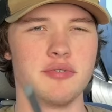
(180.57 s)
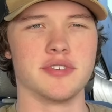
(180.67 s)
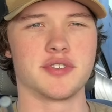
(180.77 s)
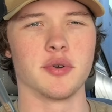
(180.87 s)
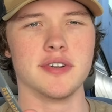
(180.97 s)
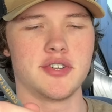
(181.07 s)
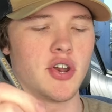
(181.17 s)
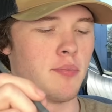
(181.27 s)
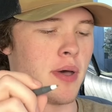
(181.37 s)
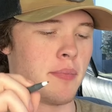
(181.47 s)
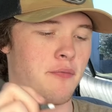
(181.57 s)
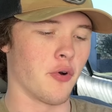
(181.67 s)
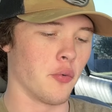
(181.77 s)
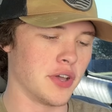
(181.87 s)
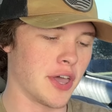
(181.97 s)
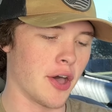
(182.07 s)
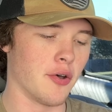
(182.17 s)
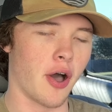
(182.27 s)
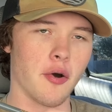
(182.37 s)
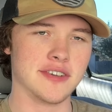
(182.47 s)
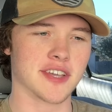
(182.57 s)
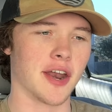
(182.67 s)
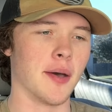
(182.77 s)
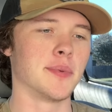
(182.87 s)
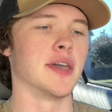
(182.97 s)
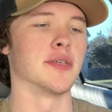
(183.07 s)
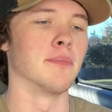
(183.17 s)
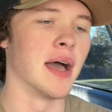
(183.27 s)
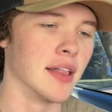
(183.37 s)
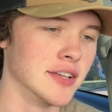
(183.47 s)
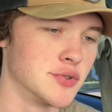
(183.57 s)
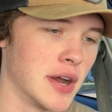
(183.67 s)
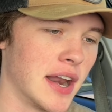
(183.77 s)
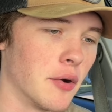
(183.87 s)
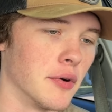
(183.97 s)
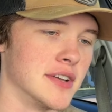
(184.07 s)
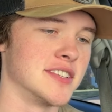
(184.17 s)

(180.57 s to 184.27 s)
the storage unit, but before we go, always got to update the mileage. Right now we're at